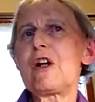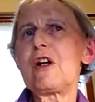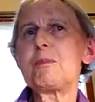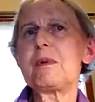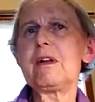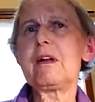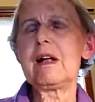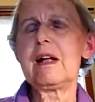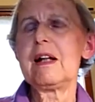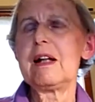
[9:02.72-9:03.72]
opened,
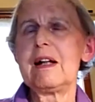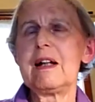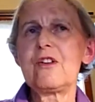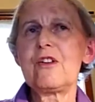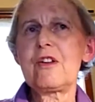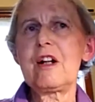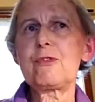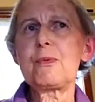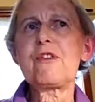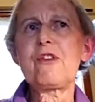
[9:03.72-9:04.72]

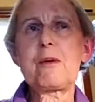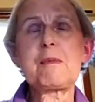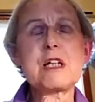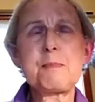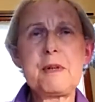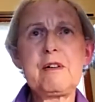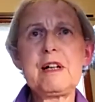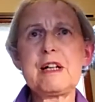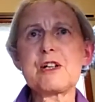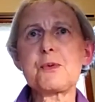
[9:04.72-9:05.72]
staff with some
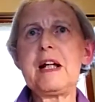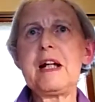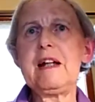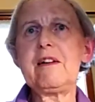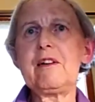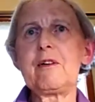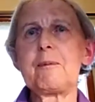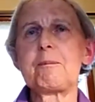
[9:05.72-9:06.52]
experience were needed.